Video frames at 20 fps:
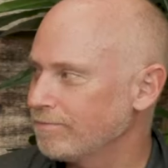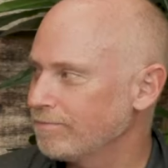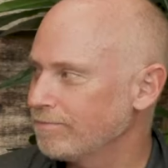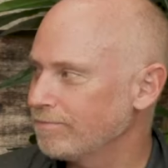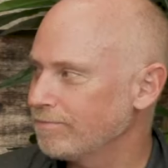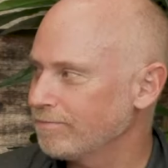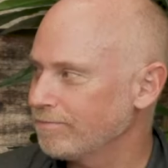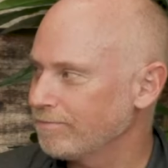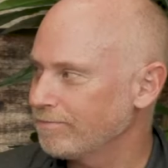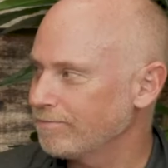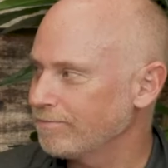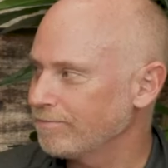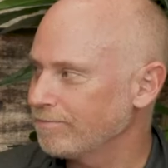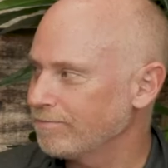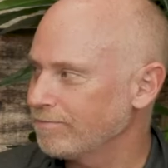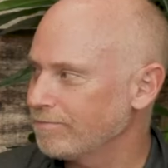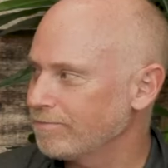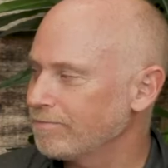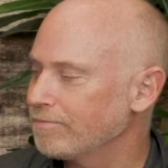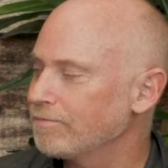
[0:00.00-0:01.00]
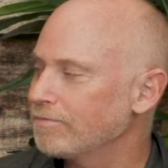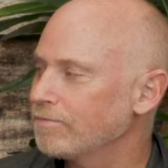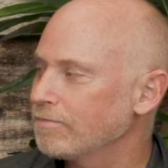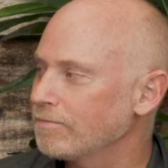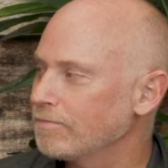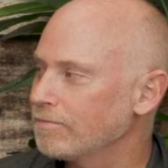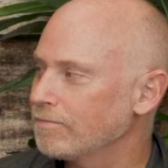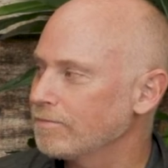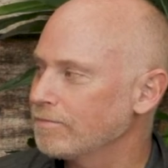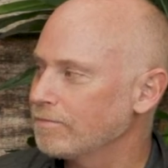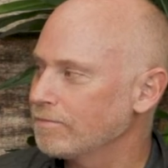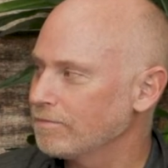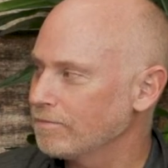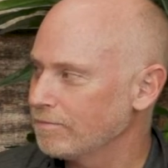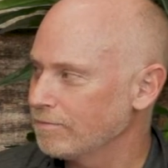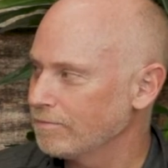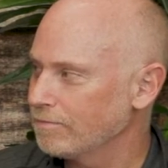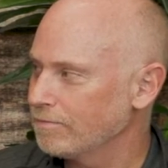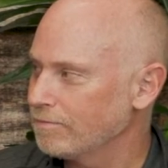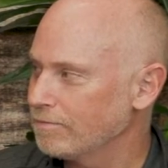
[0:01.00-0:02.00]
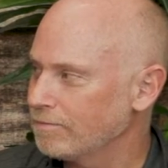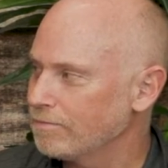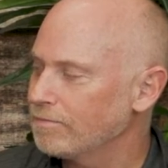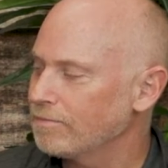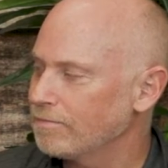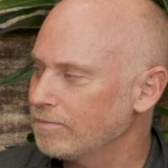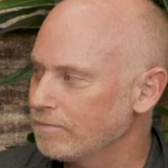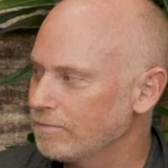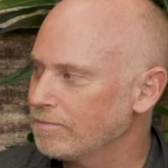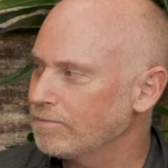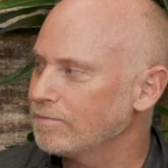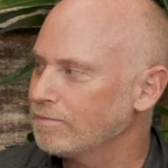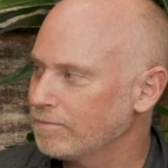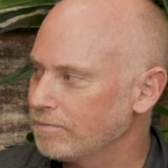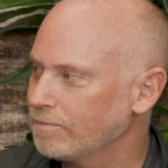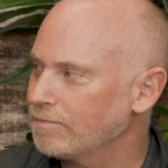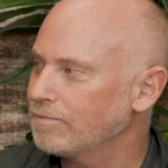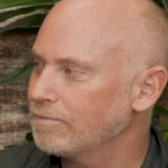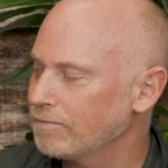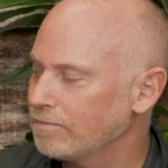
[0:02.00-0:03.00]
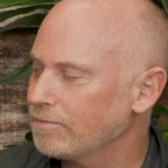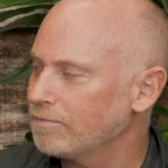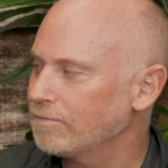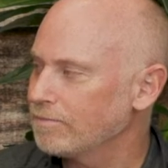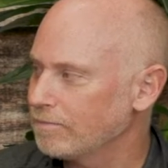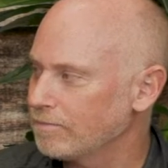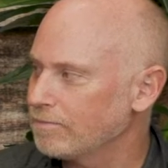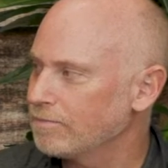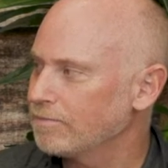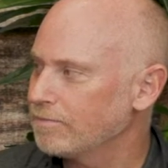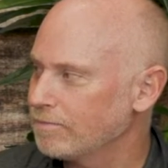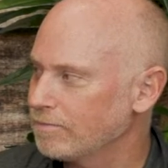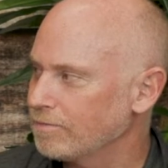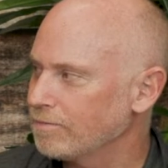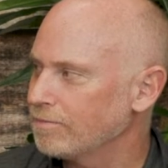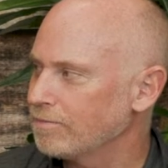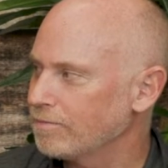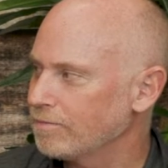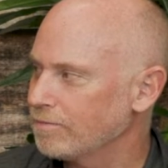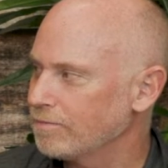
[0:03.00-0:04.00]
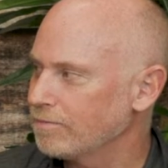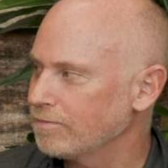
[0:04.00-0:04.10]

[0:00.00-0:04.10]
This person isn't speaking.